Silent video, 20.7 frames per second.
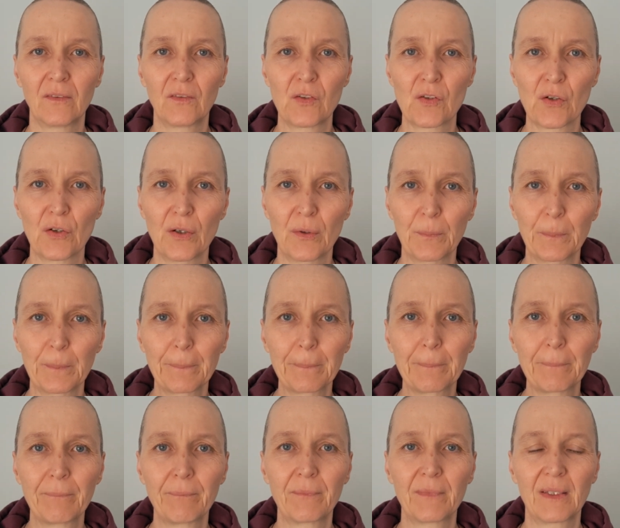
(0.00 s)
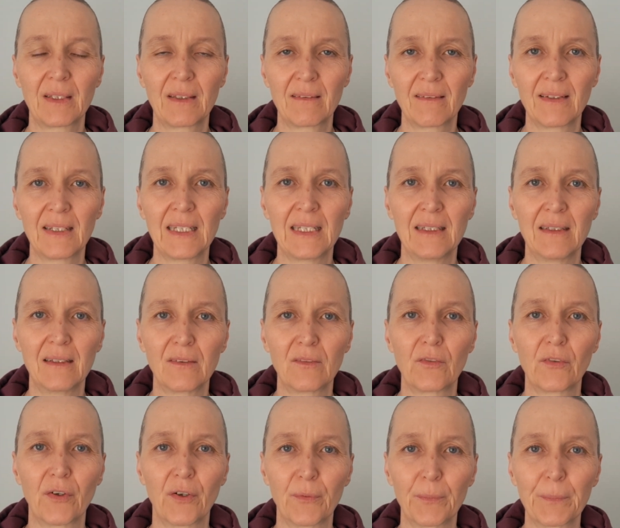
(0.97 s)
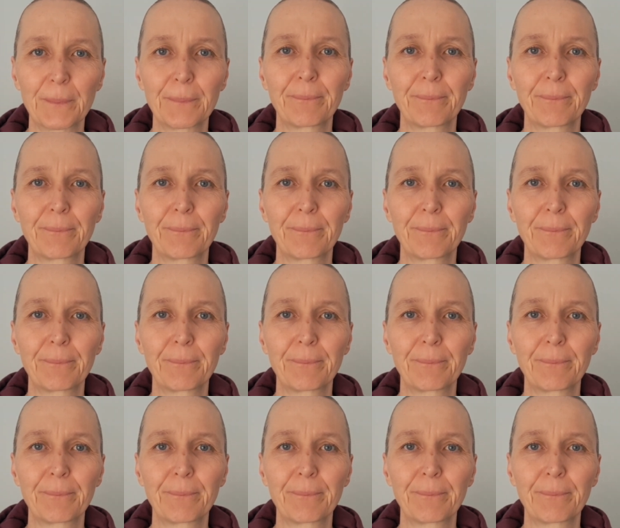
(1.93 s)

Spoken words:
job. It's an inner job.